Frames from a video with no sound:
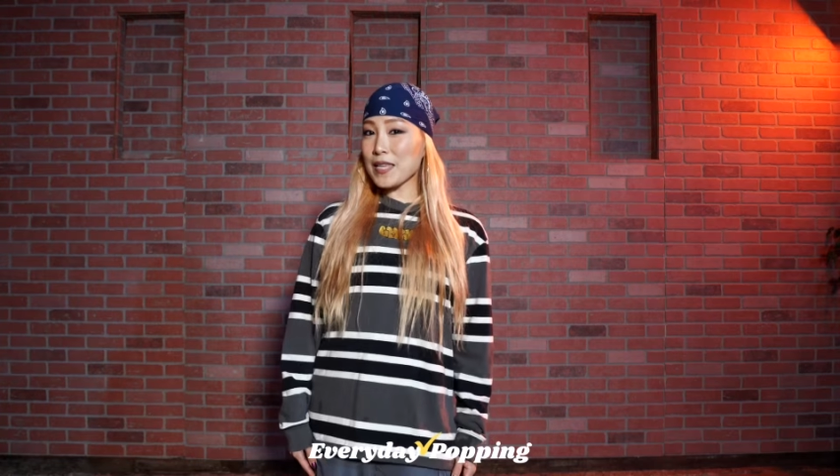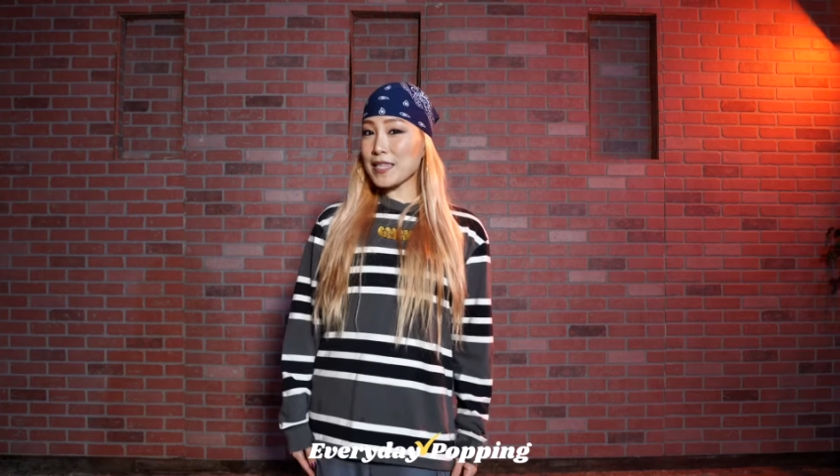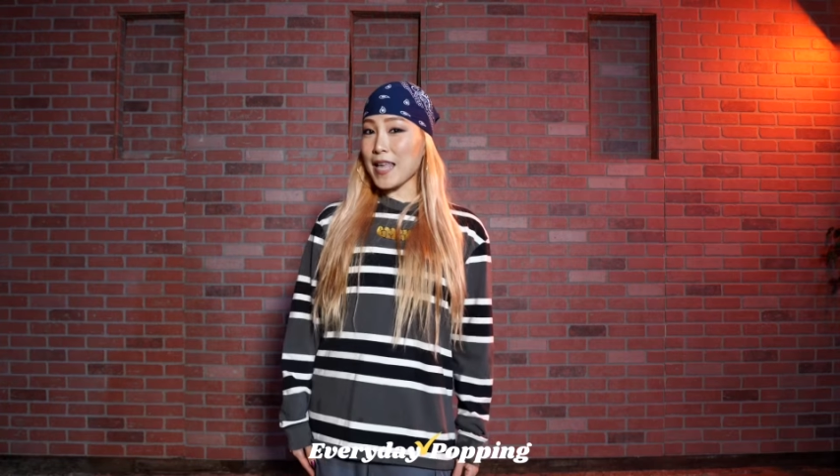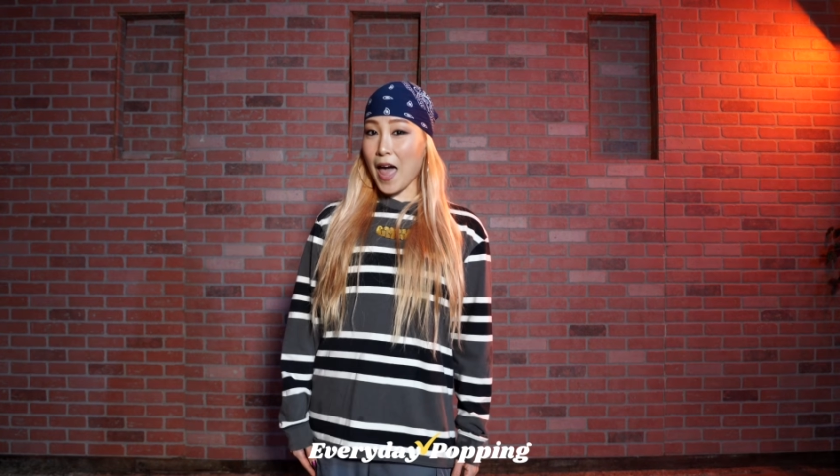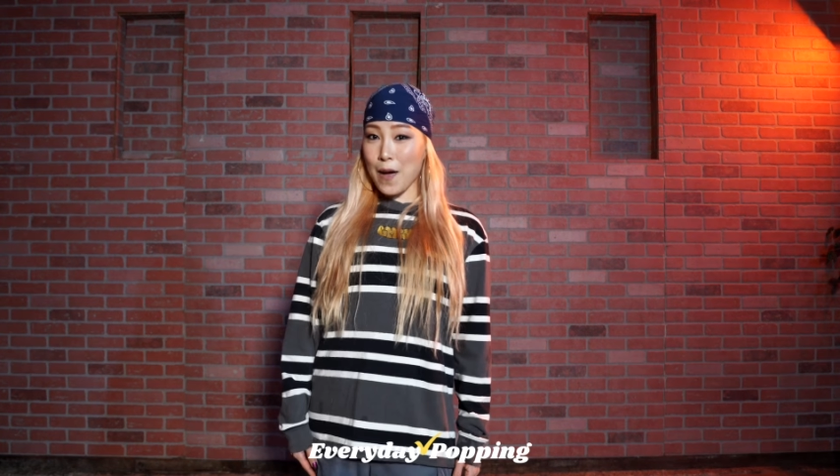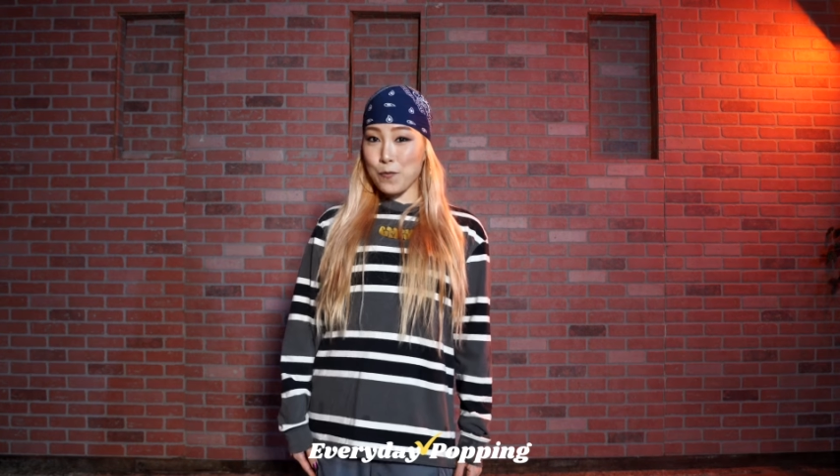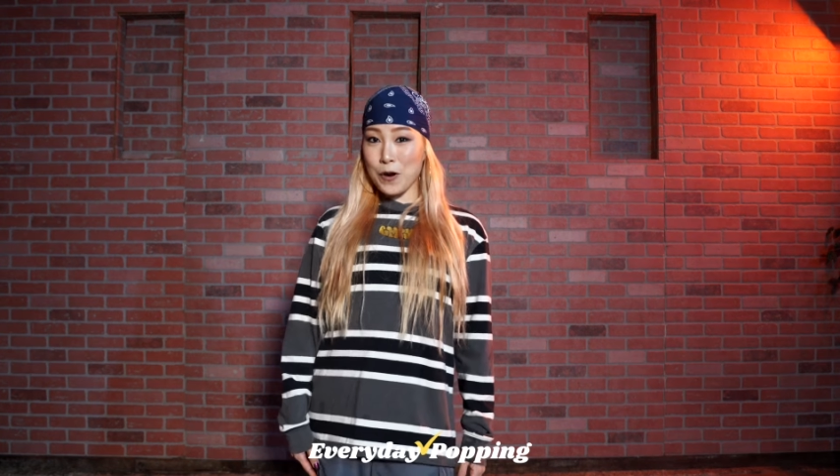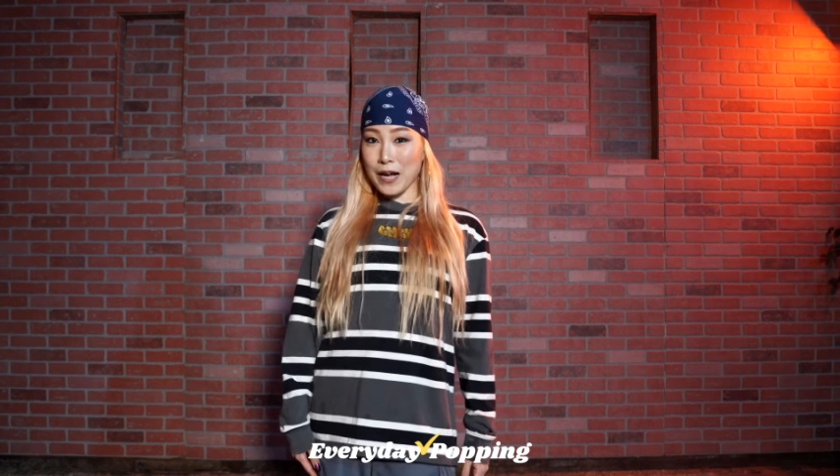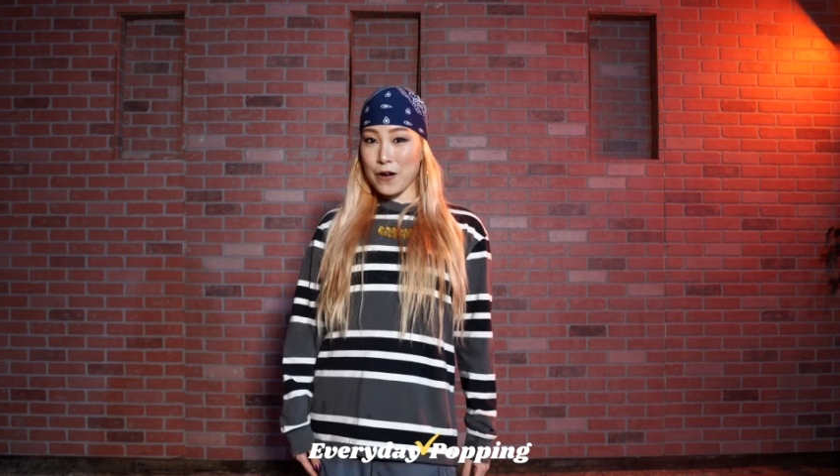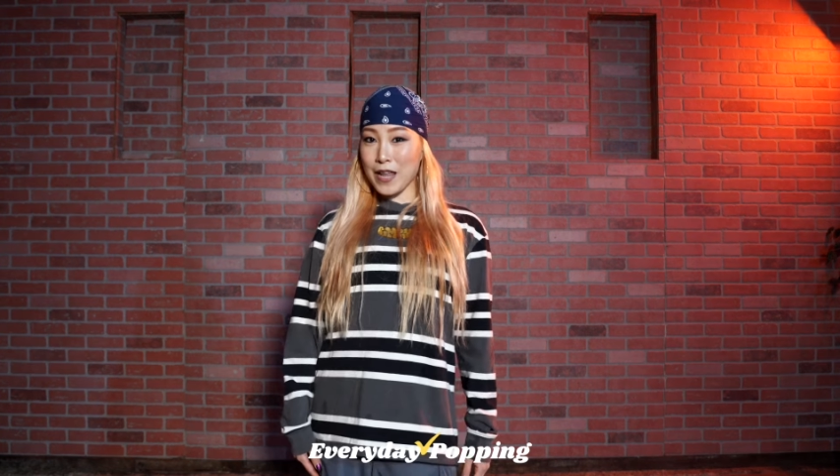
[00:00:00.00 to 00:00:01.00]
minutes ab
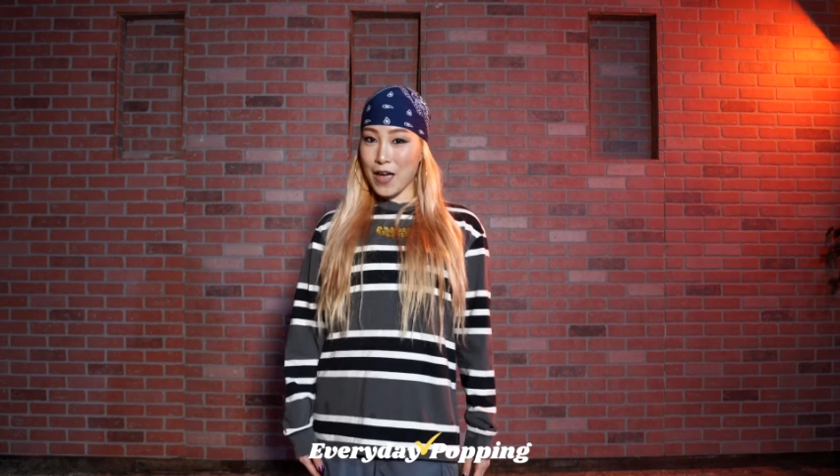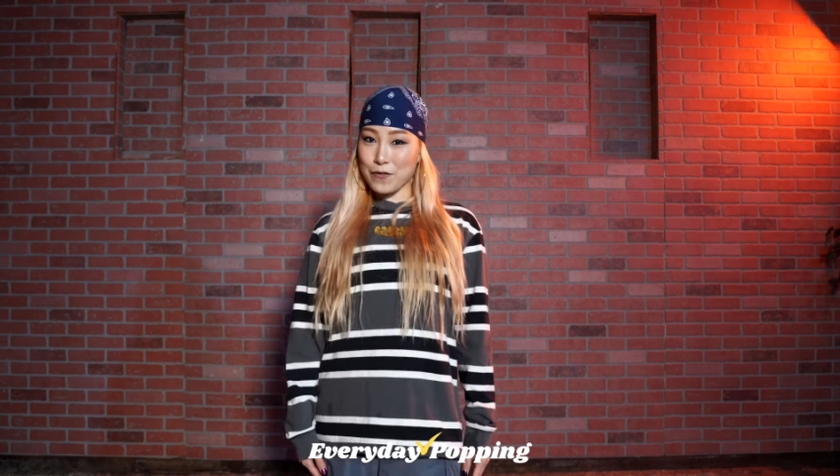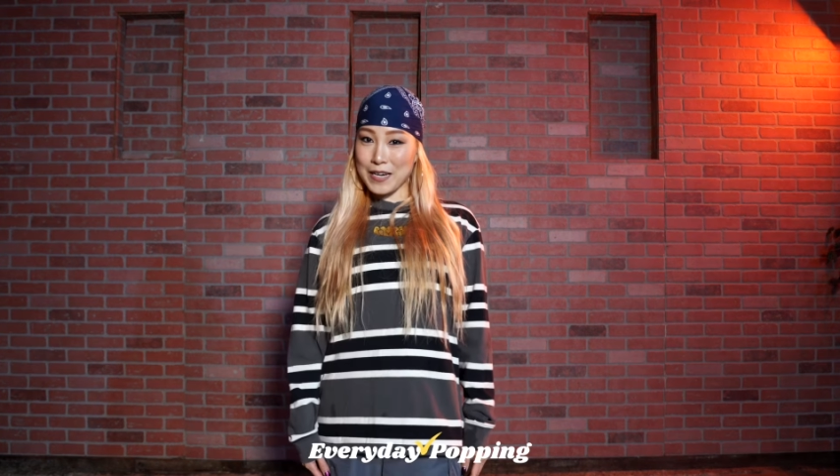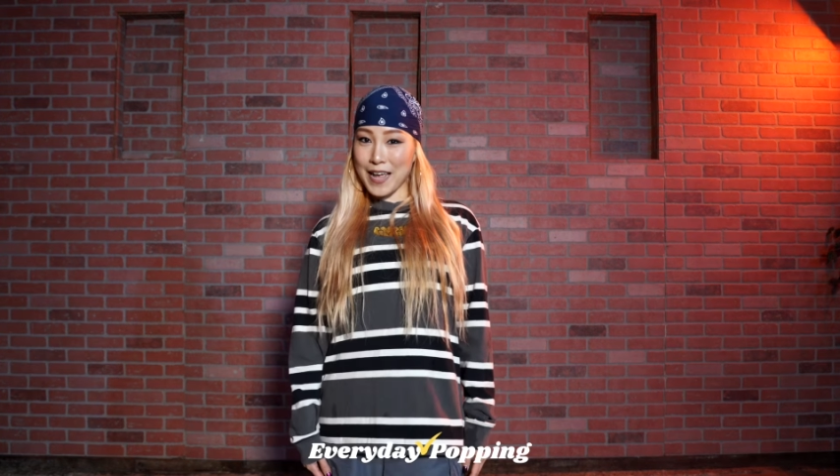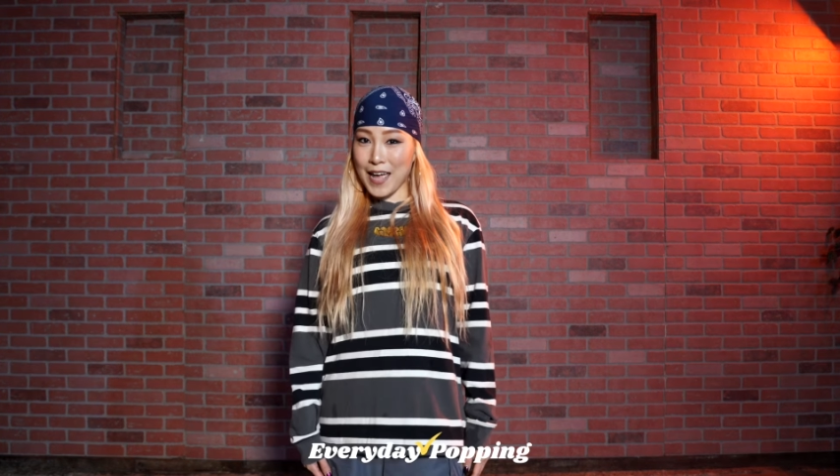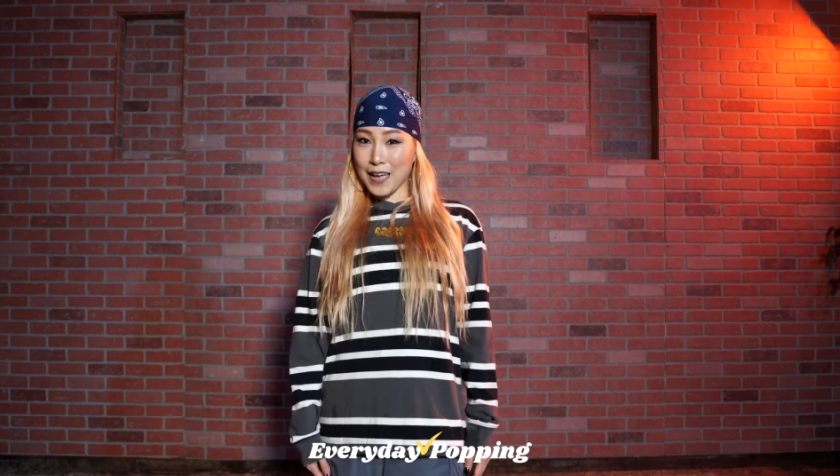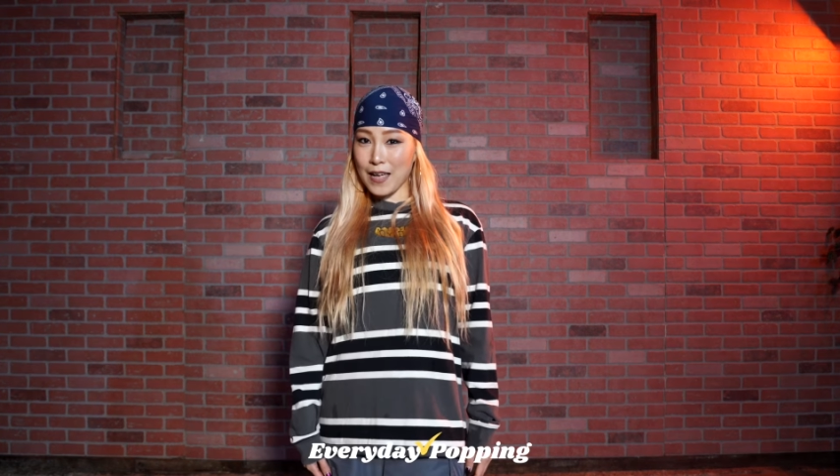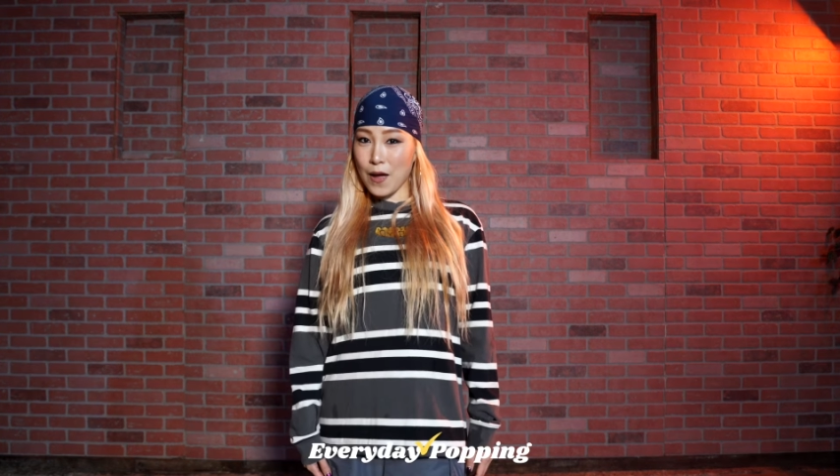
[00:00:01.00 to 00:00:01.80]
workout every day?